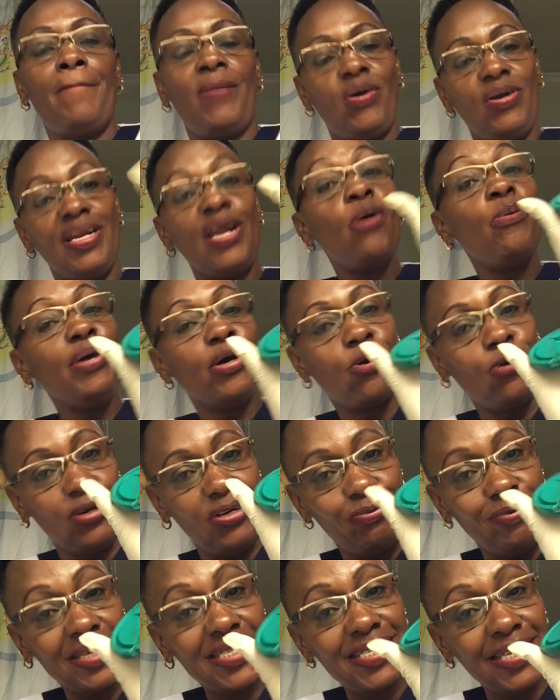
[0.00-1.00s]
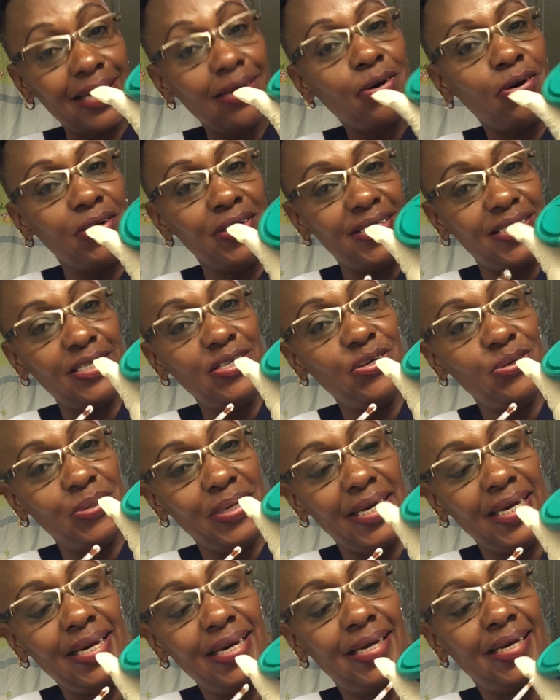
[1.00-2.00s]
Now we're still
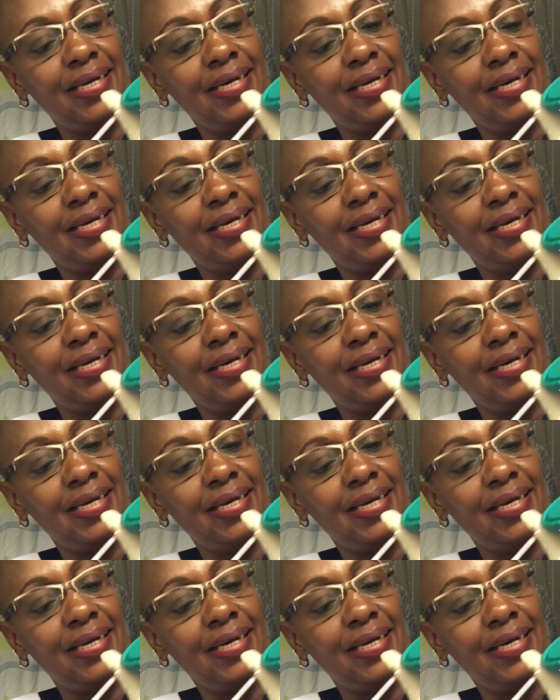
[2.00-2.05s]
continuing.